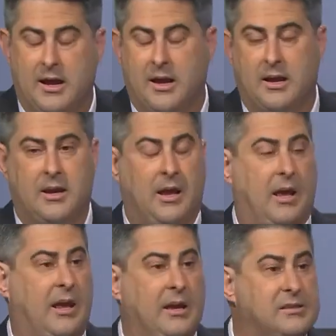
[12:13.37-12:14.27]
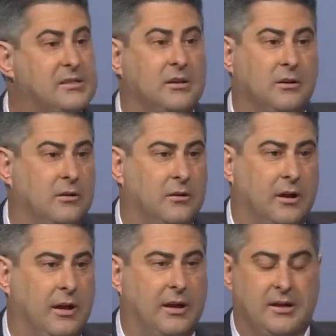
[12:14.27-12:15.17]
And he still
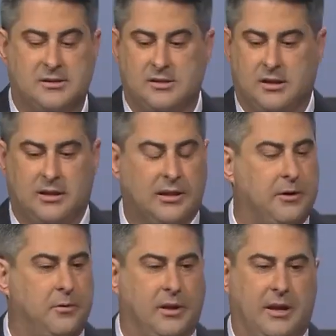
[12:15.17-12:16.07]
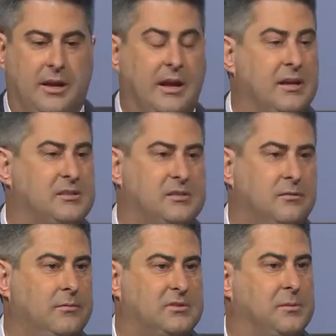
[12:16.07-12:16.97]
is literally, and he has
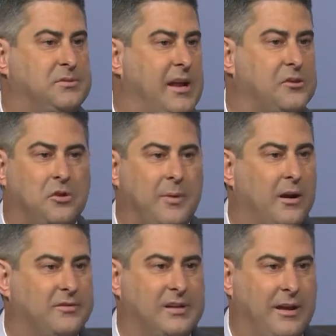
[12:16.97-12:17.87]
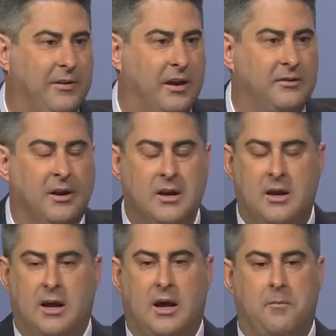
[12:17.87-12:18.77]
substantial amount of savings.
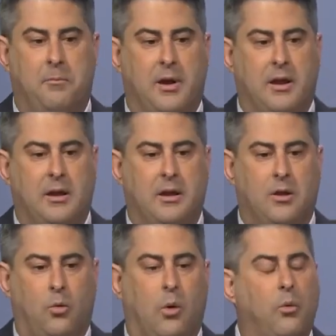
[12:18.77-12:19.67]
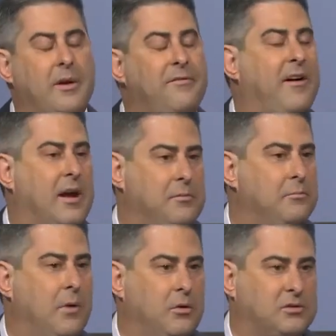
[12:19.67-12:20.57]
But what we
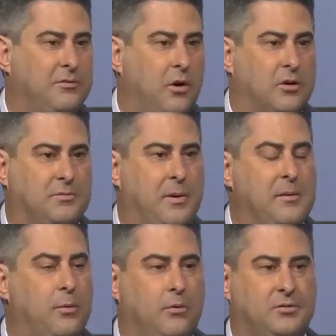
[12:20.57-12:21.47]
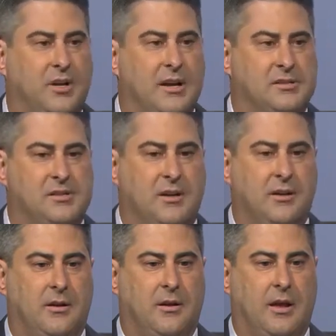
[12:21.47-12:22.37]
find most of all is people just
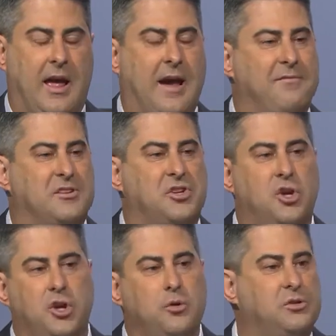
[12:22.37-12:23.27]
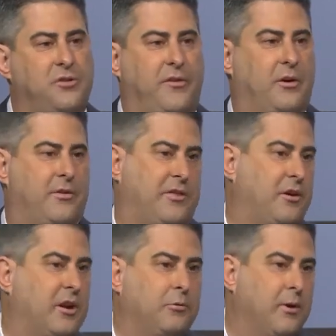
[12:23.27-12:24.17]
have this huge fear that they're
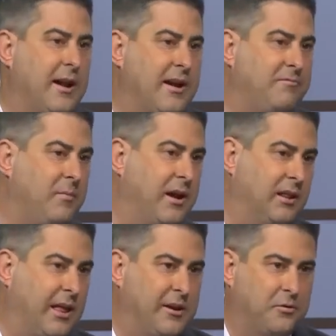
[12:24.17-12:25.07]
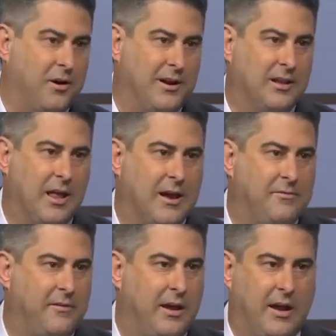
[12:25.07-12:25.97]
going to run out of money later on in
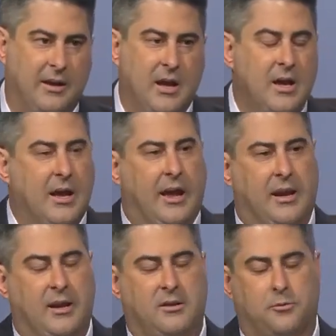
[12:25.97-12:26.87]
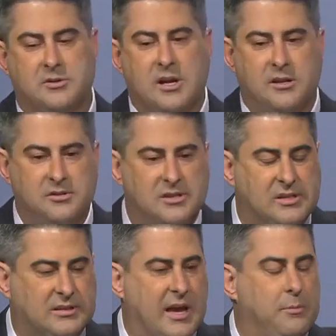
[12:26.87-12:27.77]
life. And the reason I use this
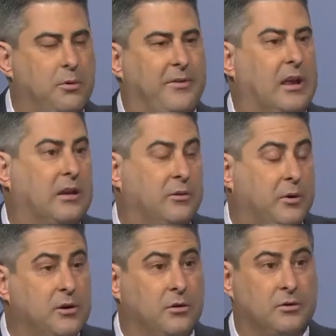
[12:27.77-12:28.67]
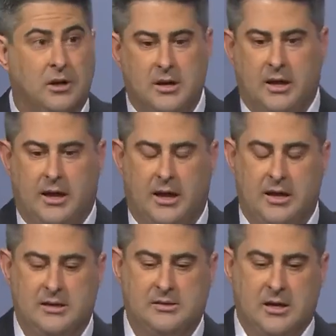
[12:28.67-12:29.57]
example of the 83-year-old
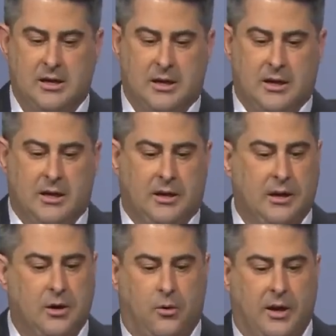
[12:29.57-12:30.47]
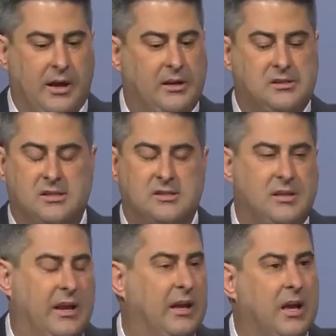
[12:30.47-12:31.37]
is,
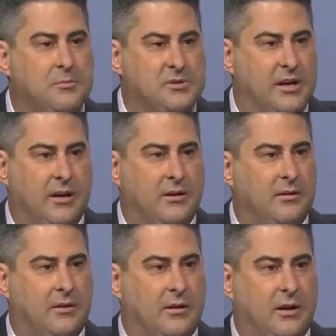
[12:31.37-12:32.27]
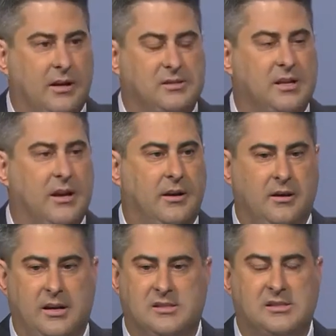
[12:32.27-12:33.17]
he comes in,
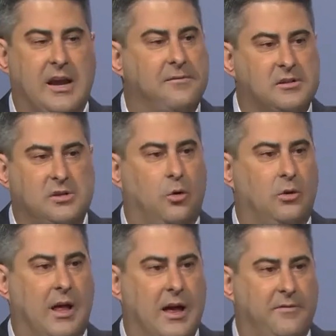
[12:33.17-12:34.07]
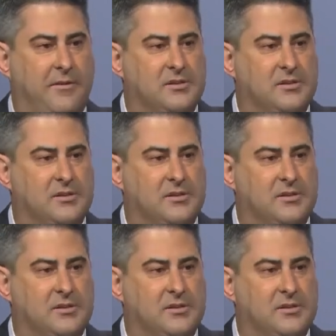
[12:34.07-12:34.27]
he's saved his whole life.